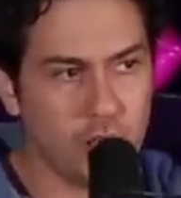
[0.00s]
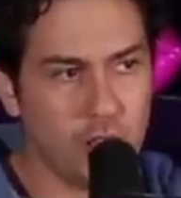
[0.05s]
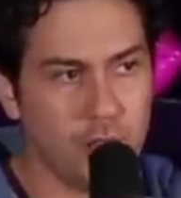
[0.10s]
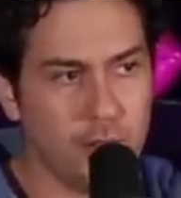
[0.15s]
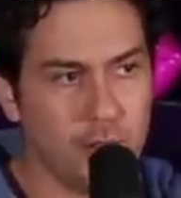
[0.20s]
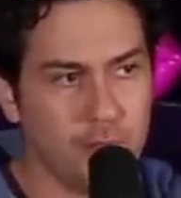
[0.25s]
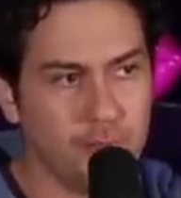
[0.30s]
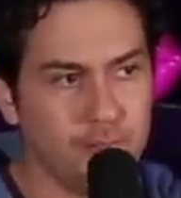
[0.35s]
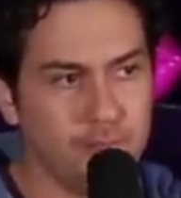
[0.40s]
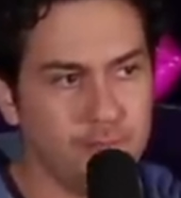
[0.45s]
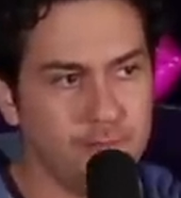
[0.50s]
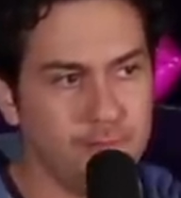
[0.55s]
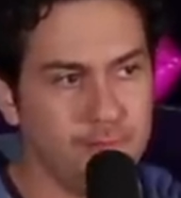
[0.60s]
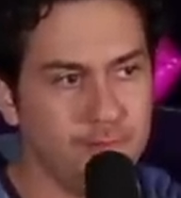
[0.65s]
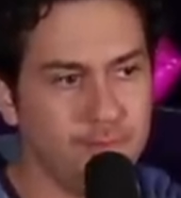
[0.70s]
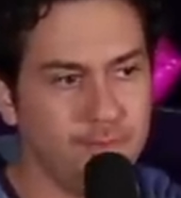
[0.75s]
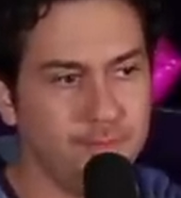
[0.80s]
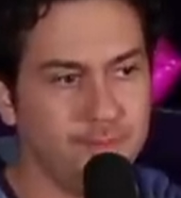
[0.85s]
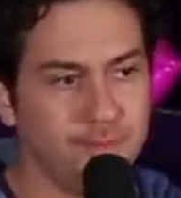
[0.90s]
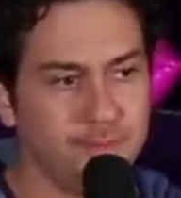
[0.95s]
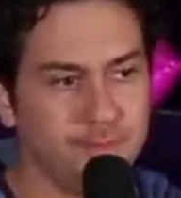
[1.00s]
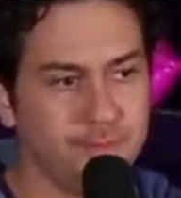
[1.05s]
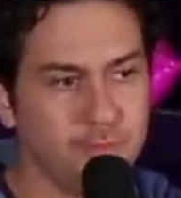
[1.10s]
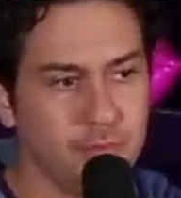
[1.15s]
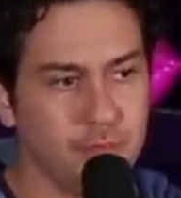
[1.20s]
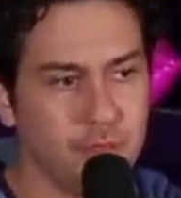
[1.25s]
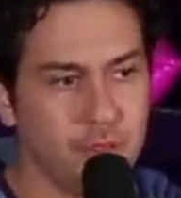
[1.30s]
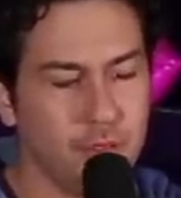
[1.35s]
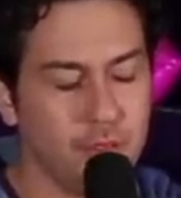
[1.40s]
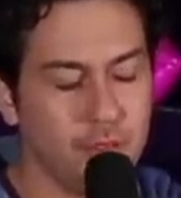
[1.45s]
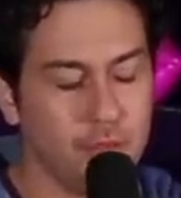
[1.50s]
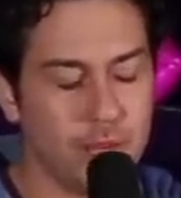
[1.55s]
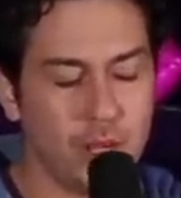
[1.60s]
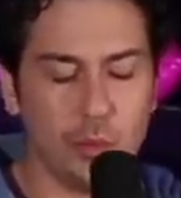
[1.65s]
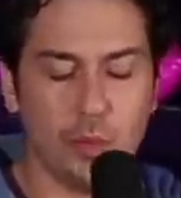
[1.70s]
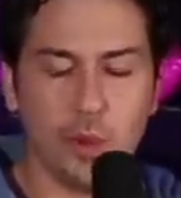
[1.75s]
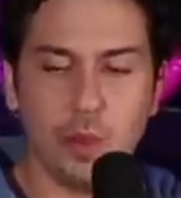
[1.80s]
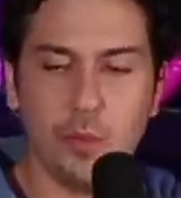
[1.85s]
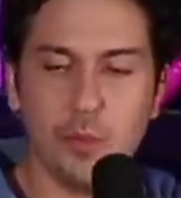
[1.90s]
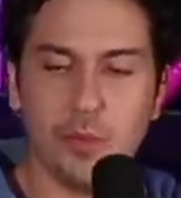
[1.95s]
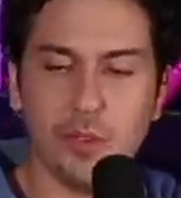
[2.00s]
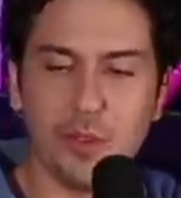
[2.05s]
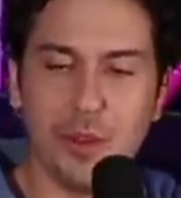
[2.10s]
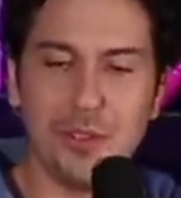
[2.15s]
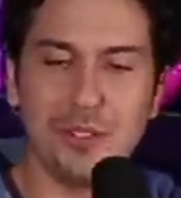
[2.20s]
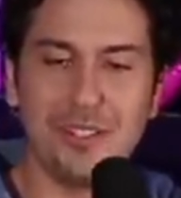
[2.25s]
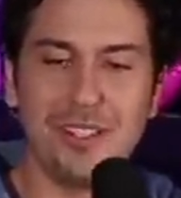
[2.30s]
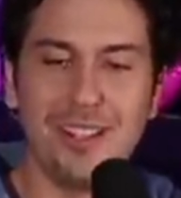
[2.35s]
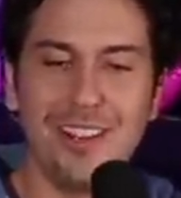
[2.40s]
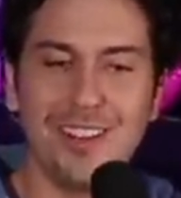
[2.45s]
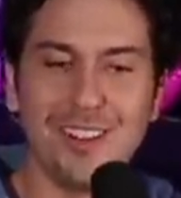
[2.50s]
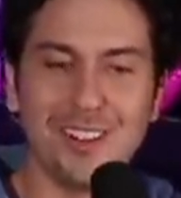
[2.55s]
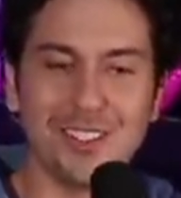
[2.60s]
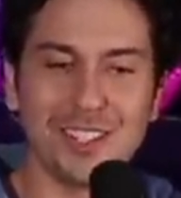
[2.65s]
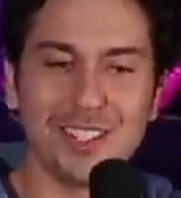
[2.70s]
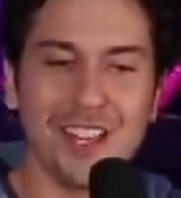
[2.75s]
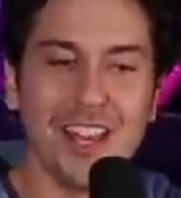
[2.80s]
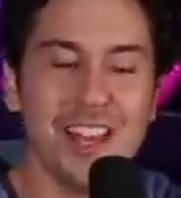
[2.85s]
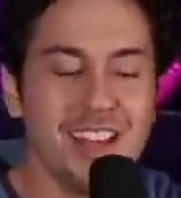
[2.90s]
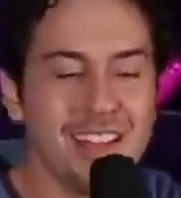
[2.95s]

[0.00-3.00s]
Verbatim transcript: Um, wait, what were those years?